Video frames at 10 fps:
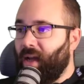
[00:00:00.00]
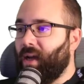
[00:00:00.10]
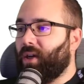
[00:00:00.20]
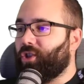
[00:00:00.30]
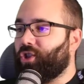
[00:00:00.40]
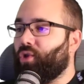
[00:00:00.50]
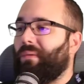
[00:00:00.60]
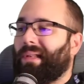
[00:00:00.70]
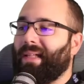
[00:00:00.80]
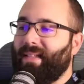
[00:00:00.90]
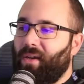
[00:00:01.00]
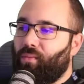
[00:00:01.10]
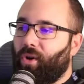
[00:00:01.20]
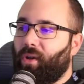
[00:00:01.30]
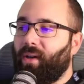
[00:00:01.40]
So let's say
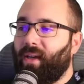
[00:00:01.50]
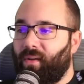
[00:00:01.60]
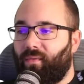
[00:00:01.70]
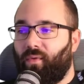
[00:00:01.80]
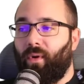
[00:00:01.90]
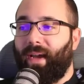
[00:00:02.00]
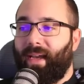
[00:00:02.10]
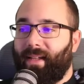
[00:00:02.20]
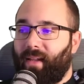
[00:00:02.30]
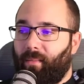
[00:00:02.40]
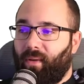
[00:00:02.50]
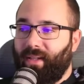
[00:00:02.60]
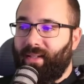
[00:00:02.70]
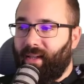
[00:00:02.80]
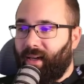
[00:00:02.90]
we're looking for a double
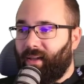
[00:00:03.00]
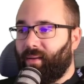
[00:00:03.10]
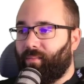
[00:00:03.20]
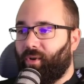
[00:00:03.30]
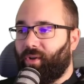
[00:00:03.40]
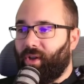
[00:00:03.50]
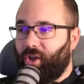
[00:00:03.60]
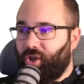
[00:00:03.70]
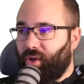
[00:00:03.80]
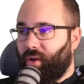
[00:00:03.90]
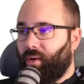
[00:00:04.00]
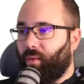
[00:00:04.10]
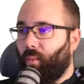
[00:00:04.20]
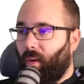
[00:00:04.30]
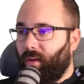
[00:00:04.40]
stud partition wall.